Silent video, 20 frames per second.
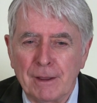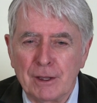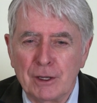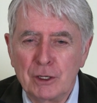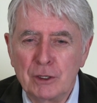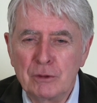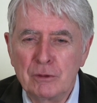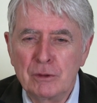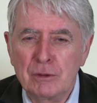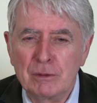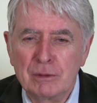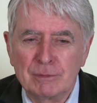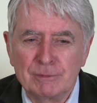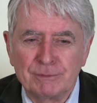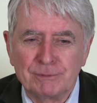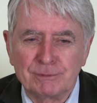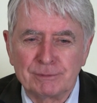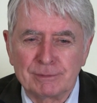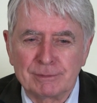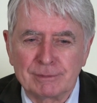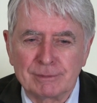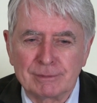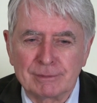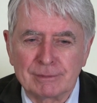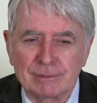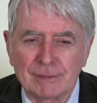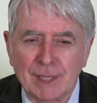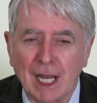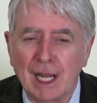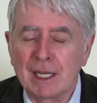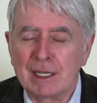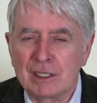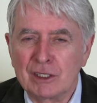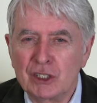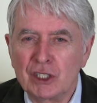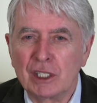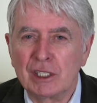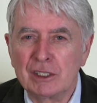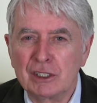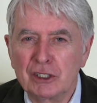who I
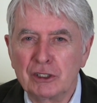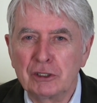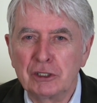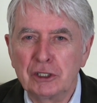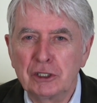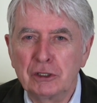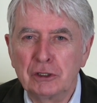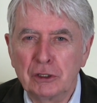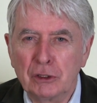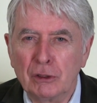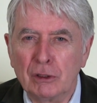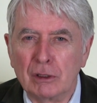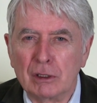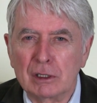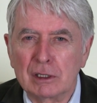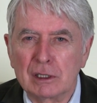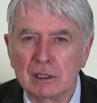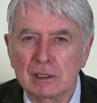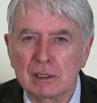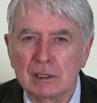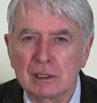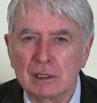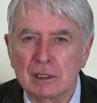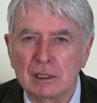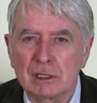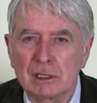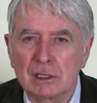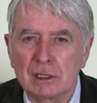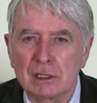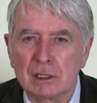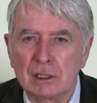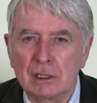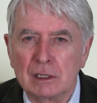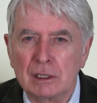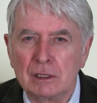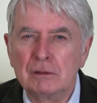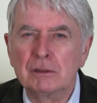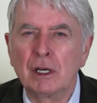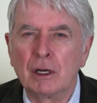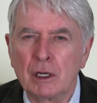can turn to in New York,
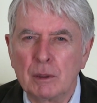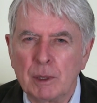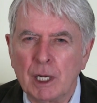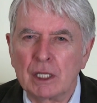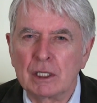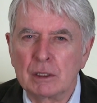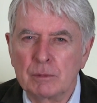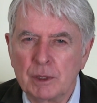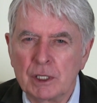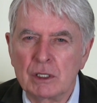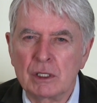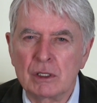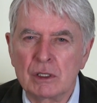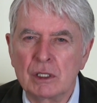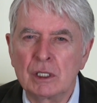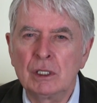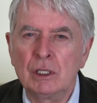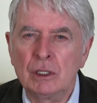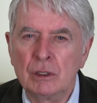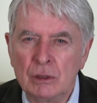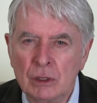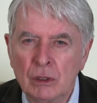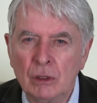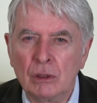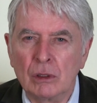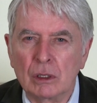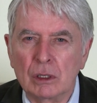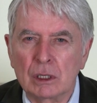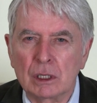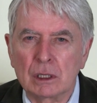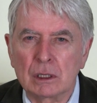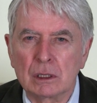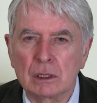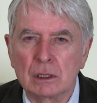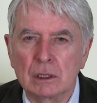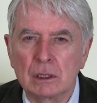who know about the business in New York.